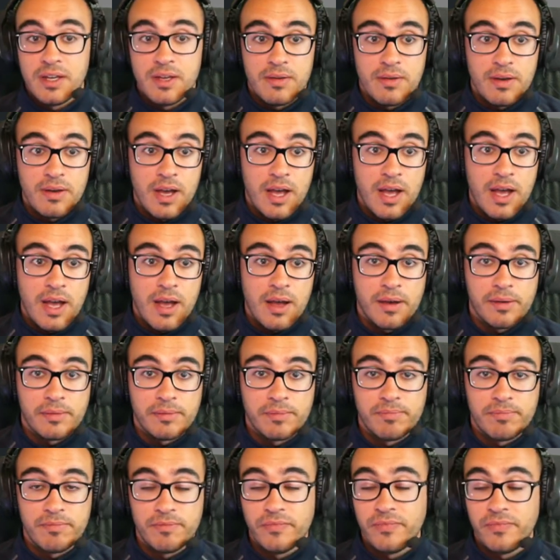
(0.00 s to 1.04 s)

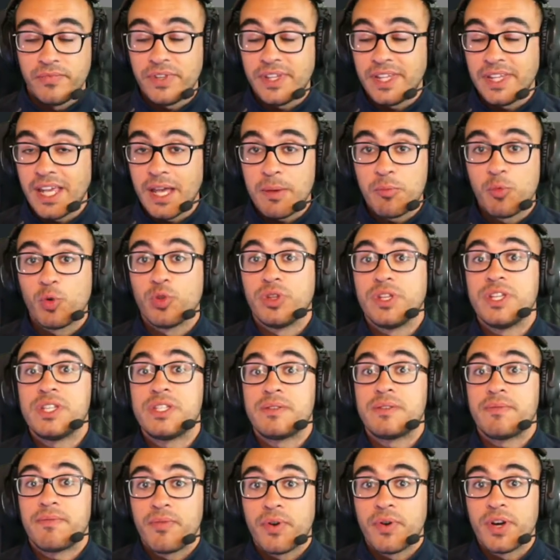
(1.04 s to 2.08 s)
VM, on
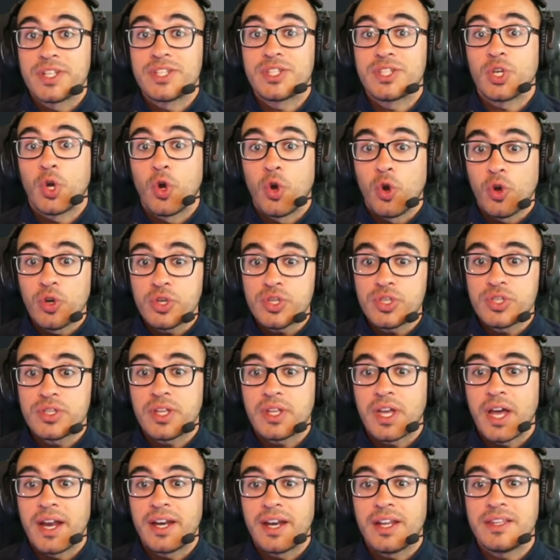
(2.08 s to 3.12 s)
this first host,
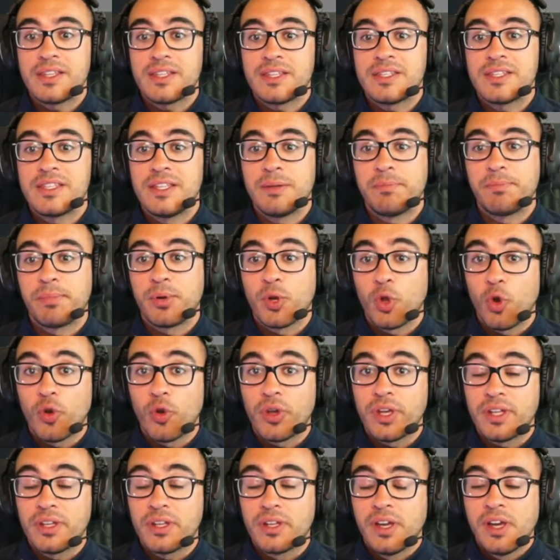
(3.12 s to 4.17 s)
and it is
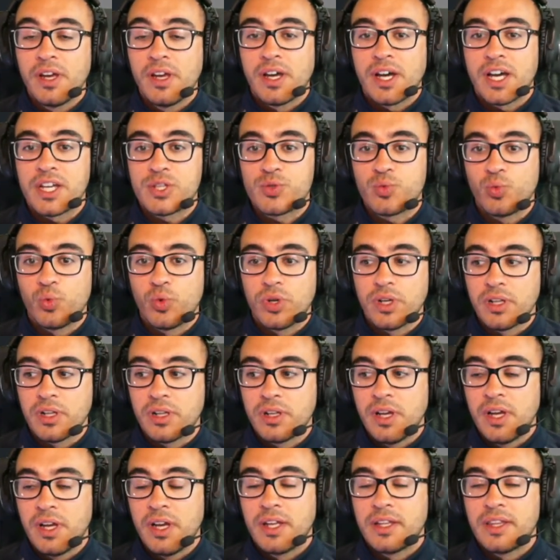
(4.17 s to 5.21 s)
deploying as well
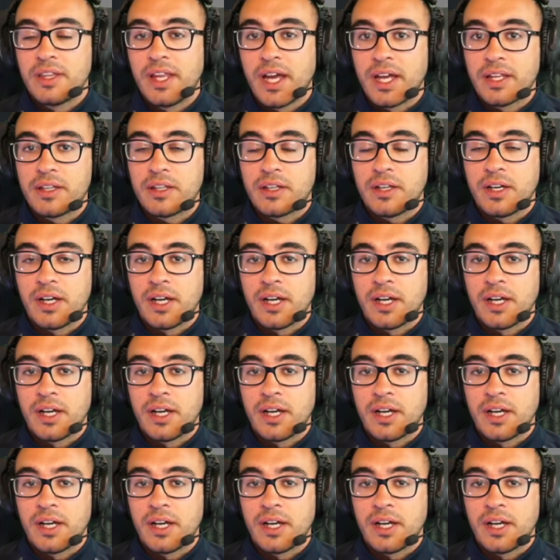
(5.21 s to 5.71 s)
that